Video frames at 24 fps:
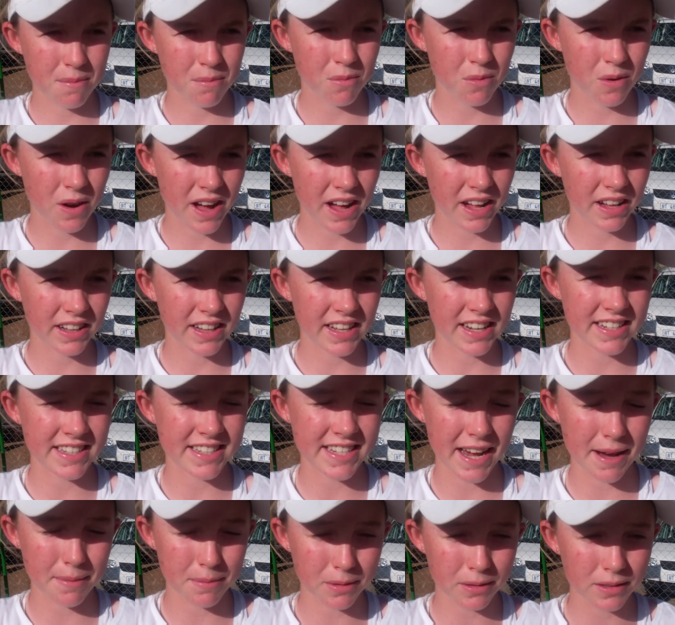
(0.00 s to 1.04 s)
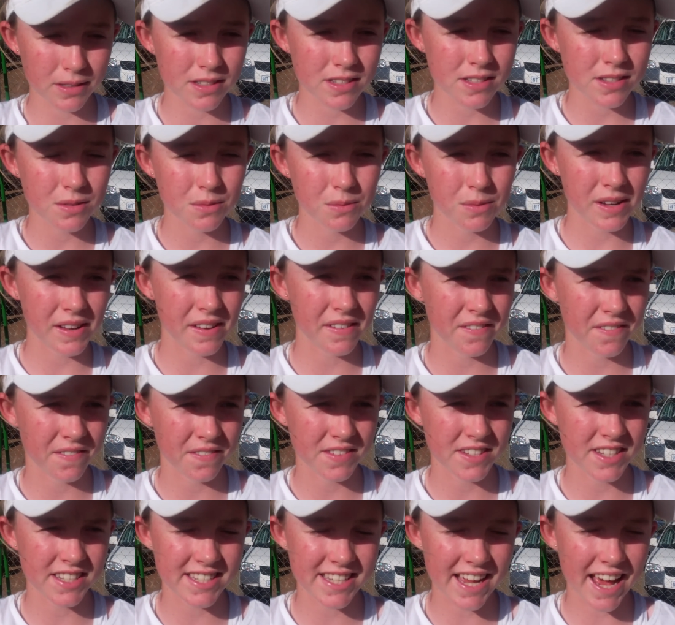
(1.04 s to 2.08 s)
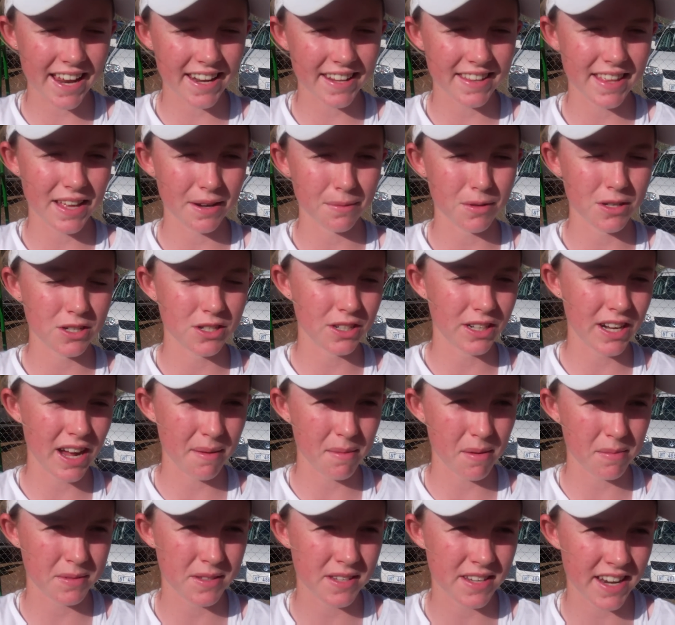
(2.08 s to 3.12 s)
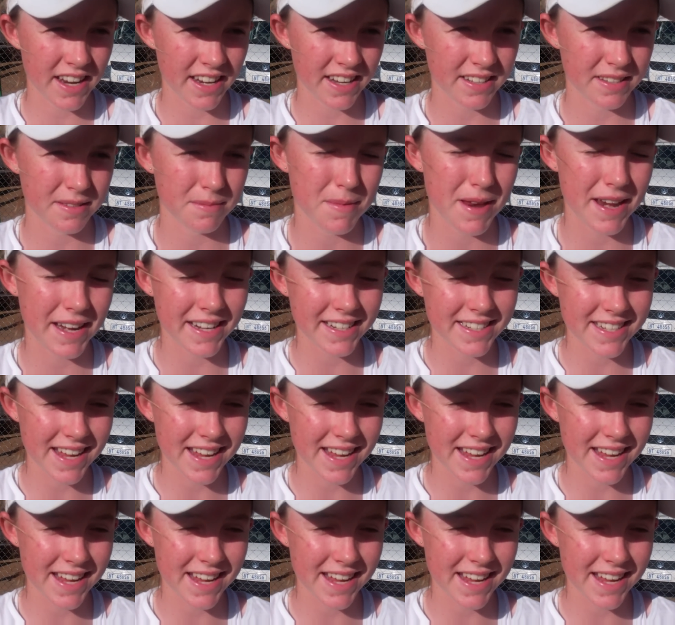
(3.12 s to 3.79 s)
Well, in doubles, we've decided that we should come up to net as many